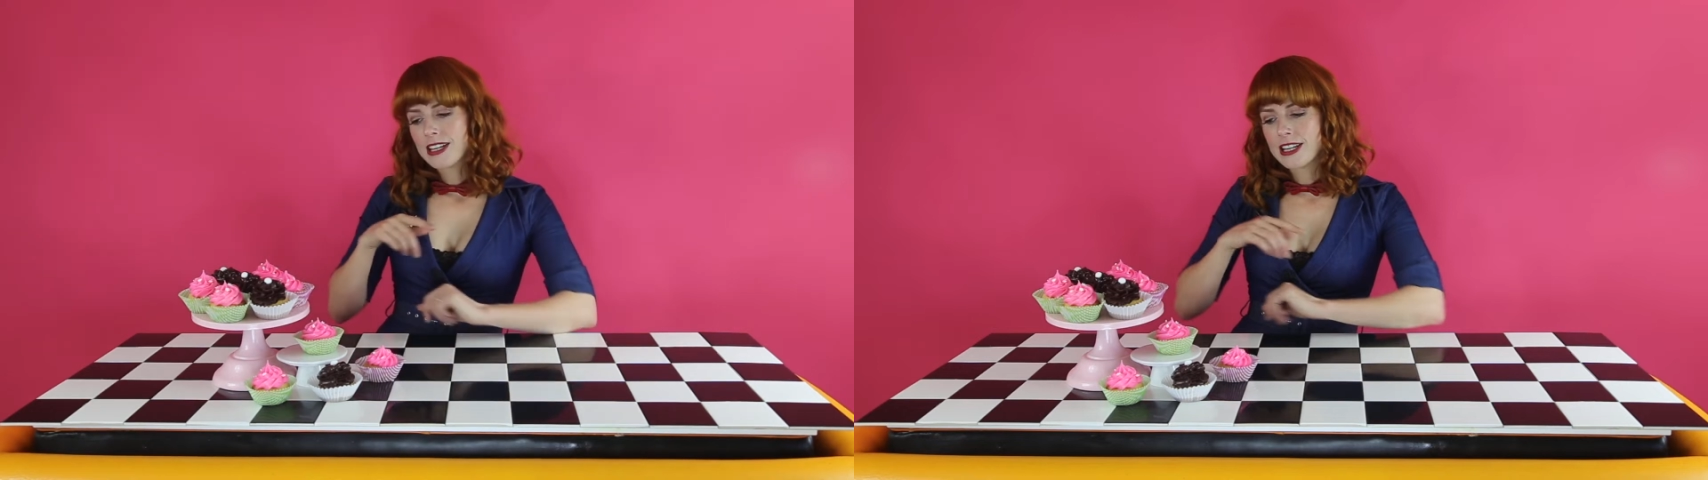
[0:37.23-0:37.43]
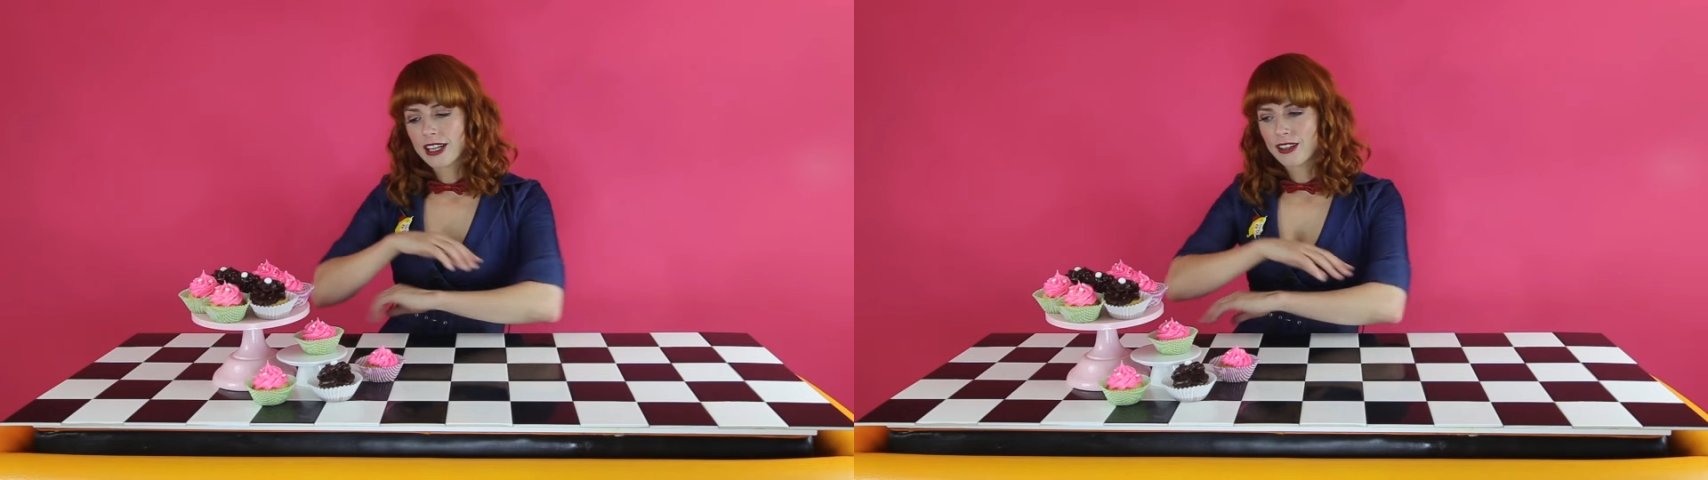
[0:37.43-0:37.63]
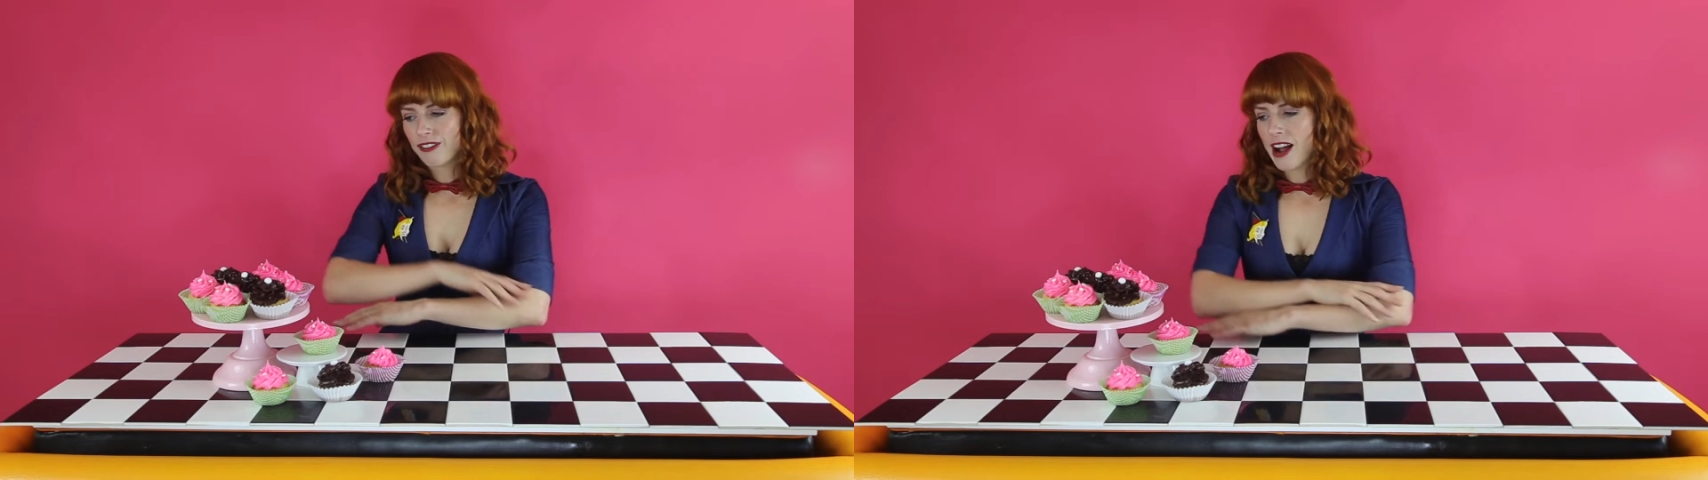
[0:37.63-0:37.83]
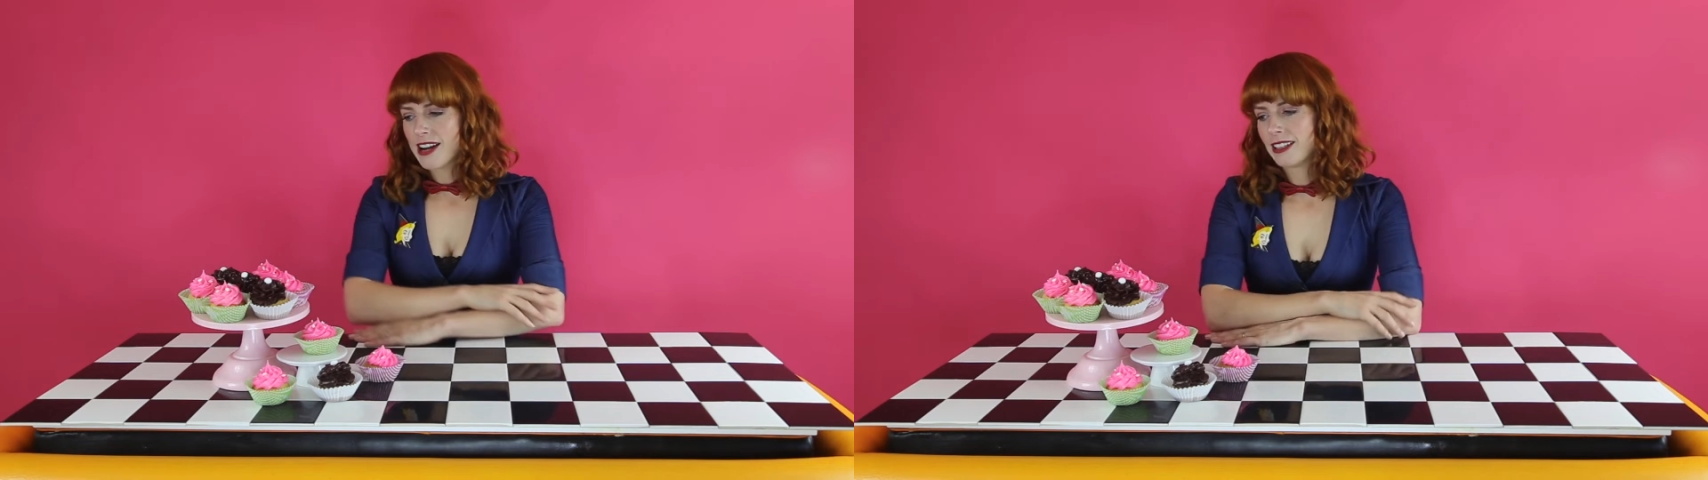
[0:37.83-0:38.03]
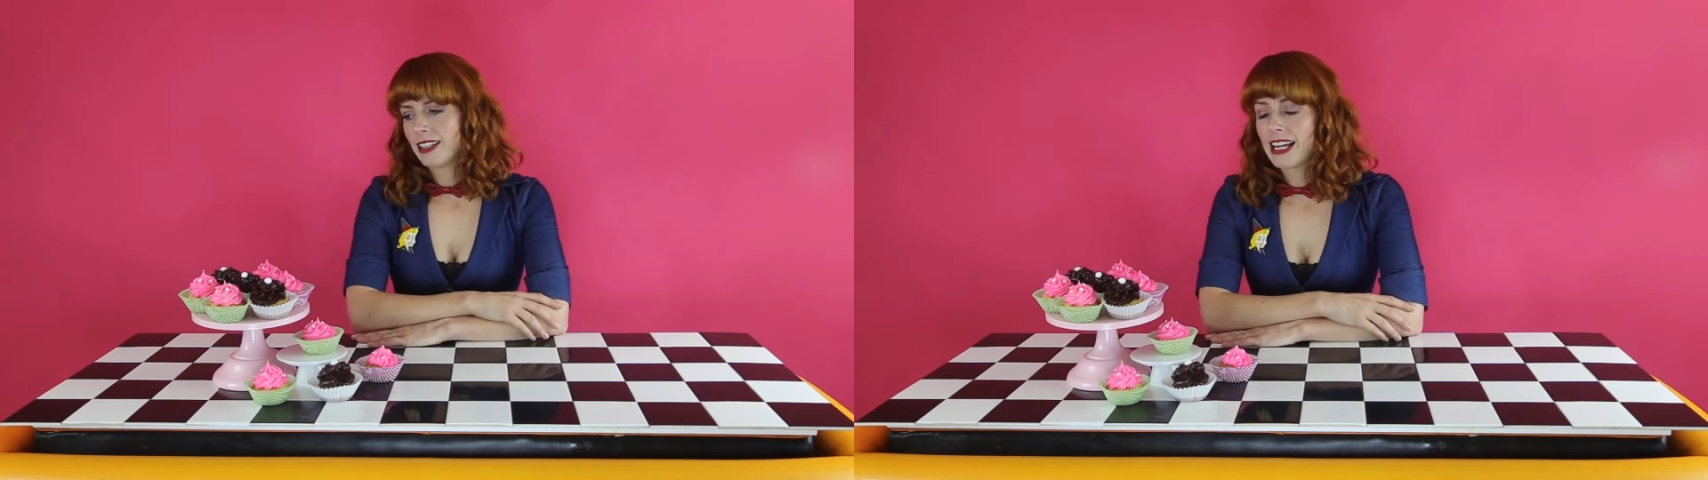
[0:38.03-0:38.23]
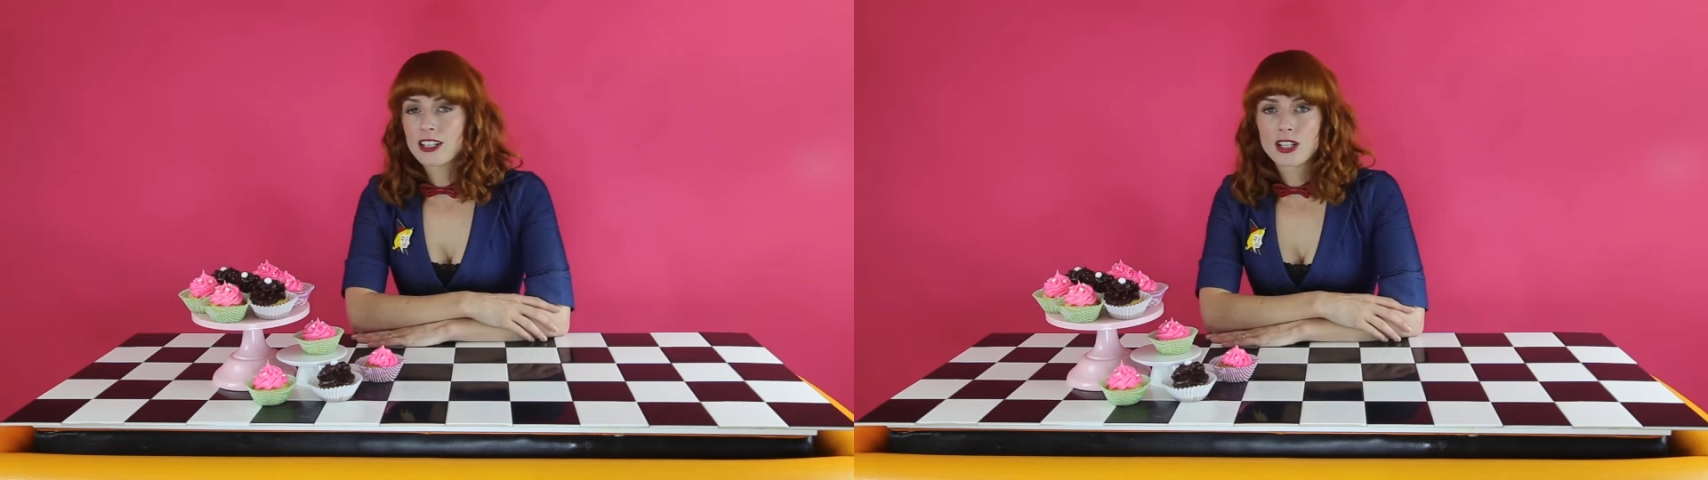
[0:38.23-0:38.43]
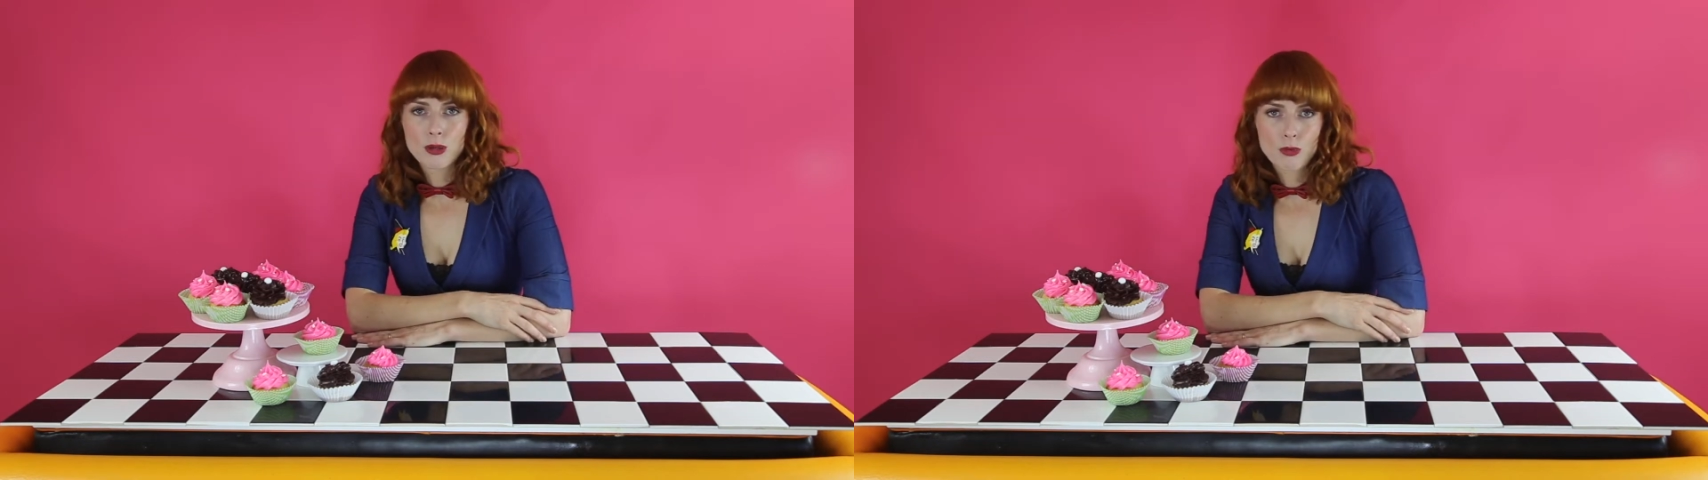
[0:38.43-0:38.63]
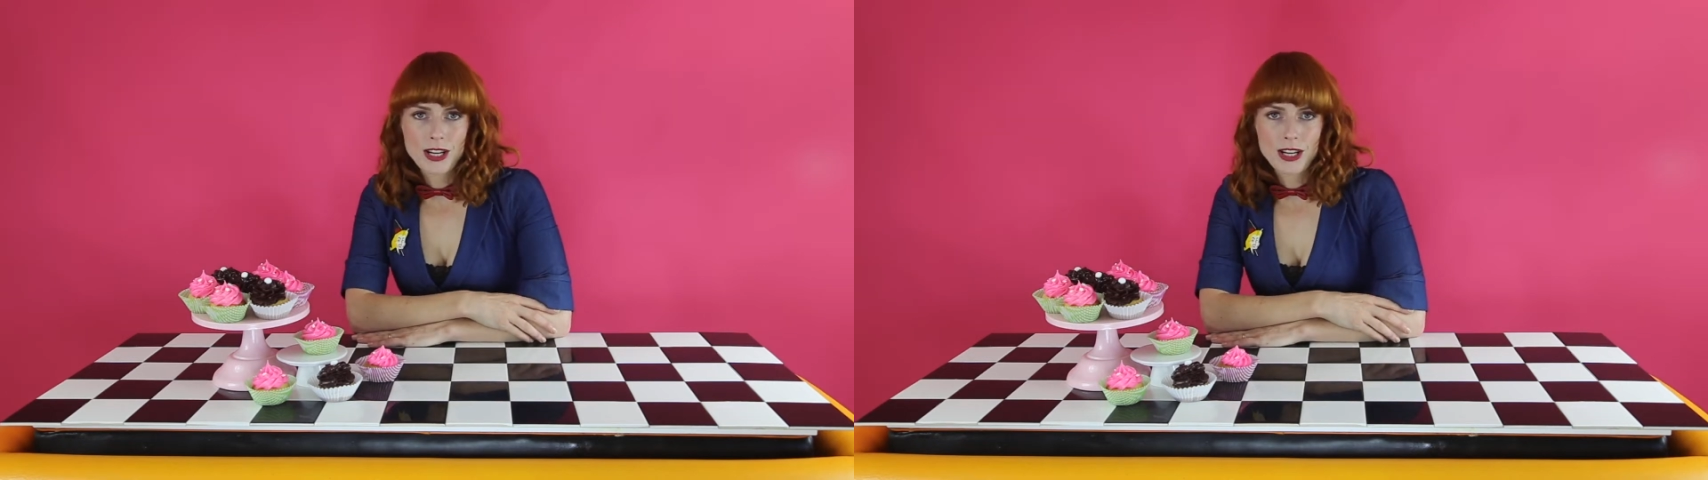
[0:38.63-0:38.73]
you're gonna find a link to the